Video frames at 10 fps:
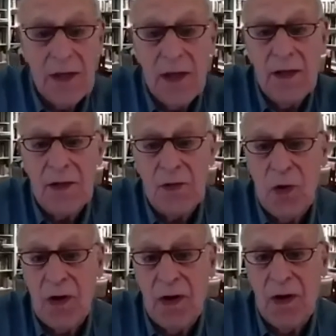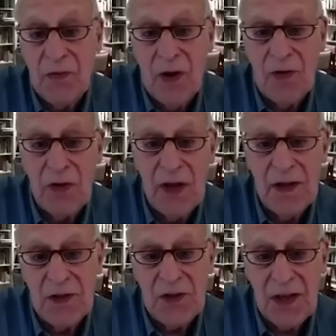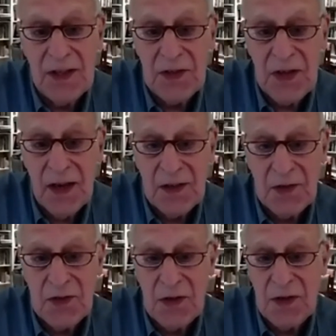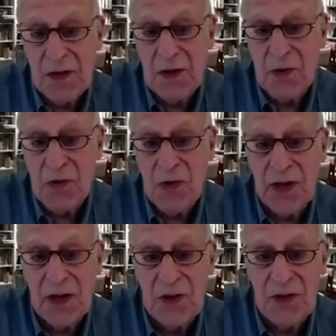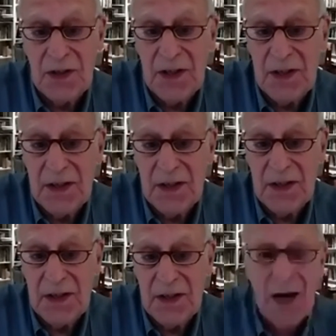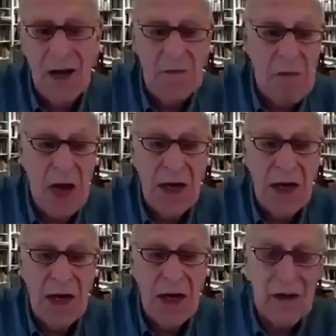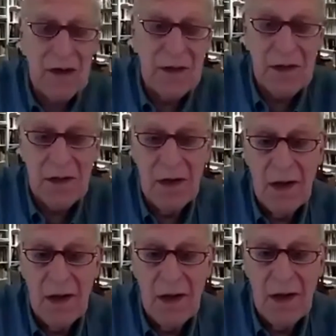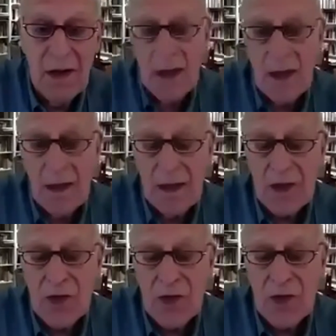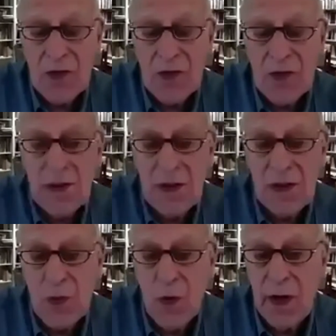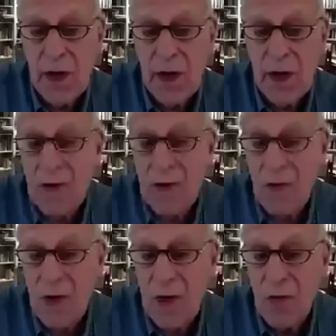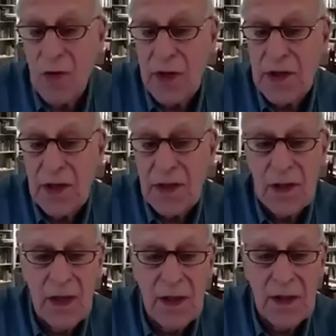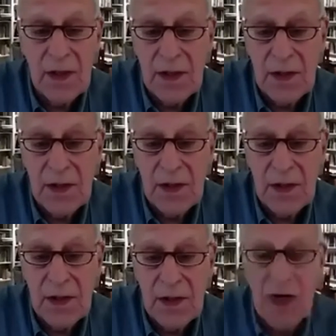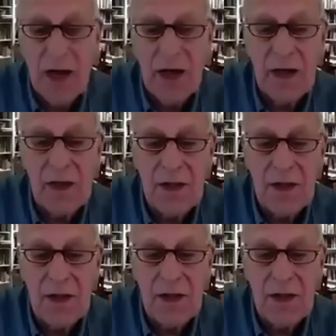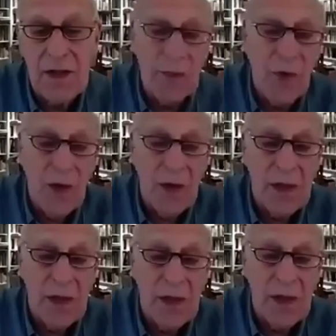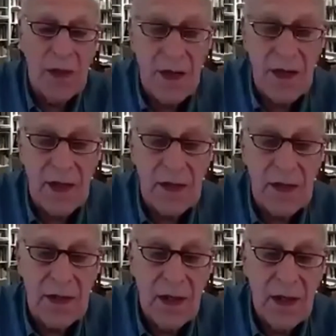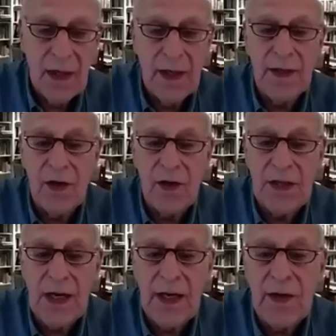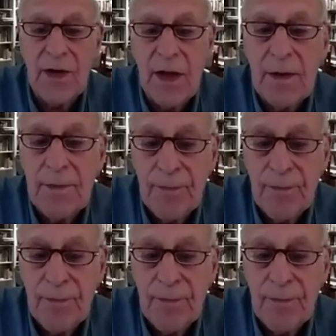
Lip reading: see this work of Iain's as critical in many, many areas. Industrial ecology is one in which it is one of the ideas is so important is to see things in their entirety.